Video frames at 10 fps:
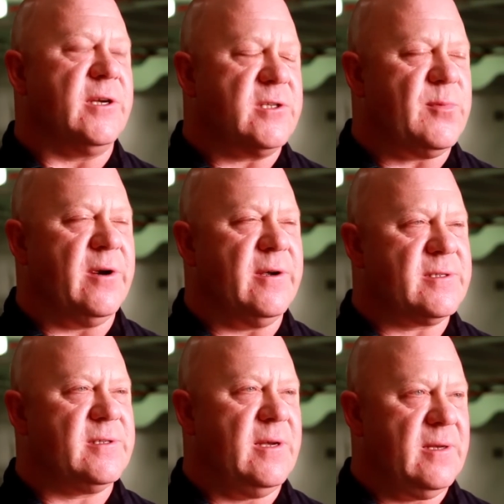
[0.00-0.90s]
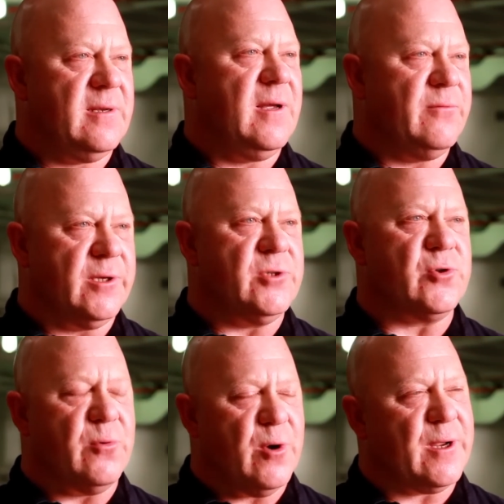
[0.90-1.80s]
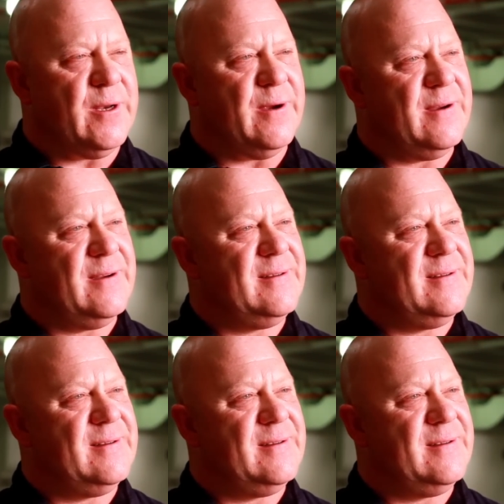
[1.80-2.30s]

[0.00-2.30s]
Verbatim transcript: experience and I really enjoy working here.